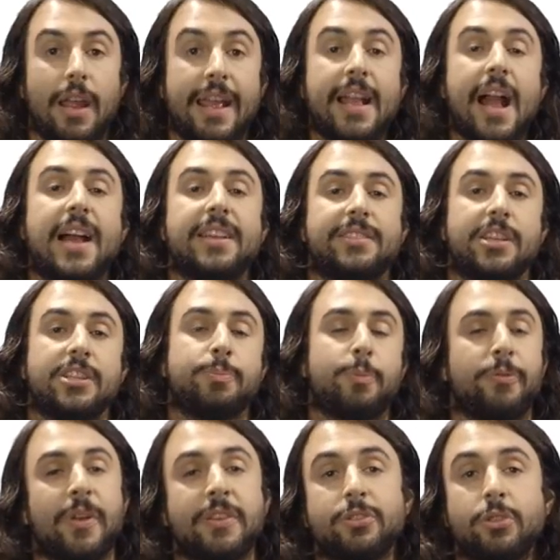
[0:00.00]
Hey guys, it's
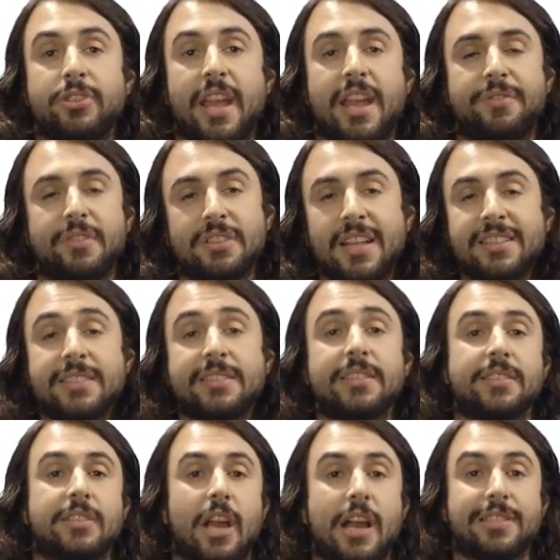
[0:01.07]
Professor Dave. Let's
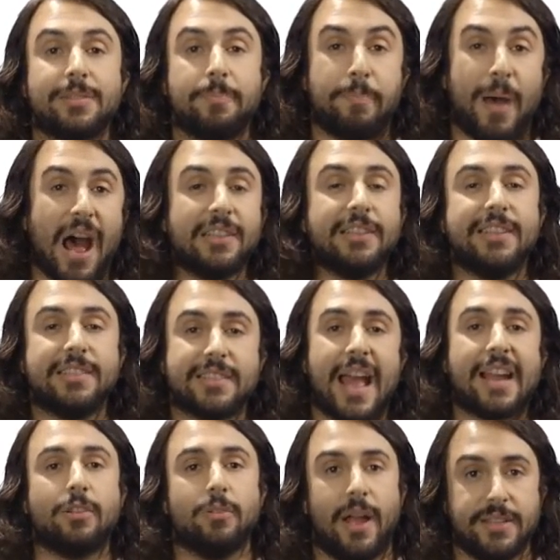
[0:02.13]
discuss
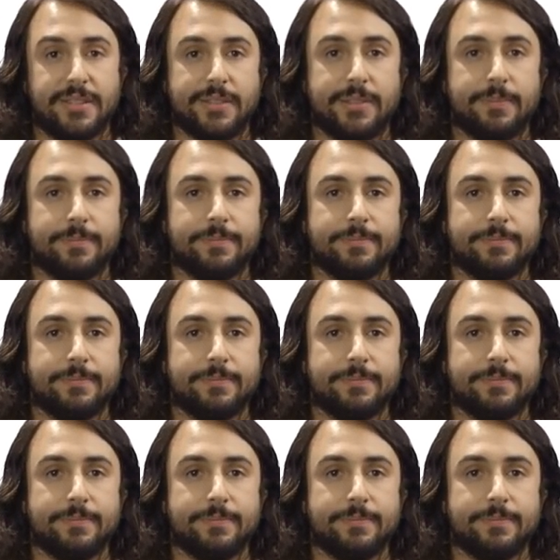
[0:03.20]
polysaccharides.